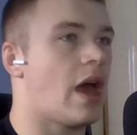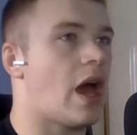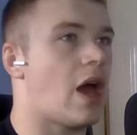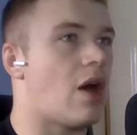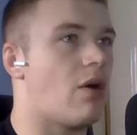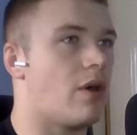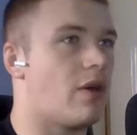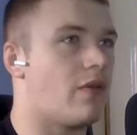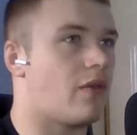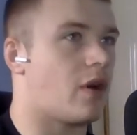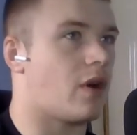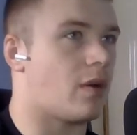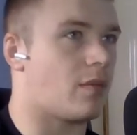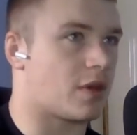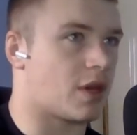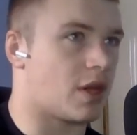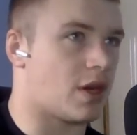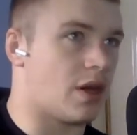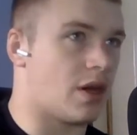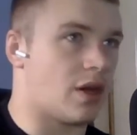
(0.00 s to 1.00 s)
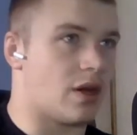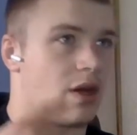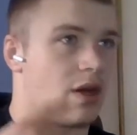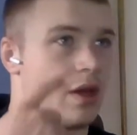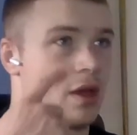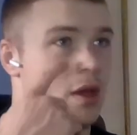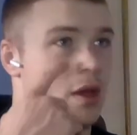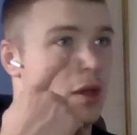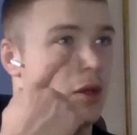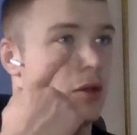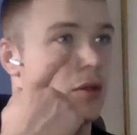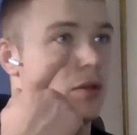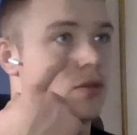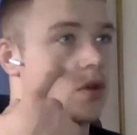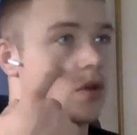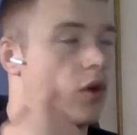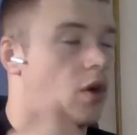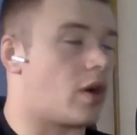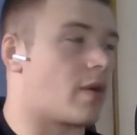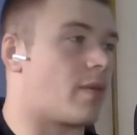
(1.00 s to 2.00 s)
However, I'm gonna
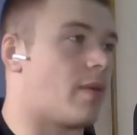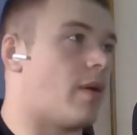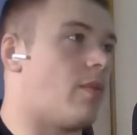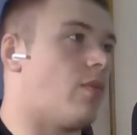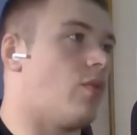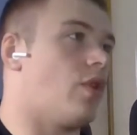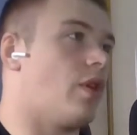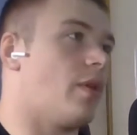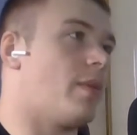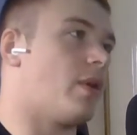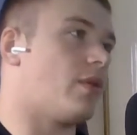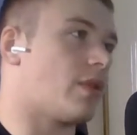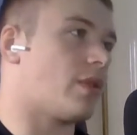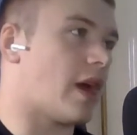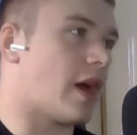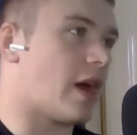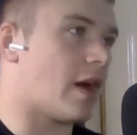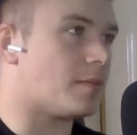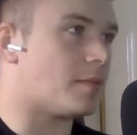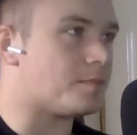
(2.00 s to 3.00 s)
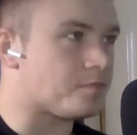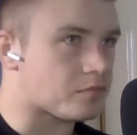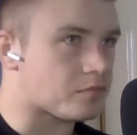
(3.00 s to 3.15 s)
talk a bit more about that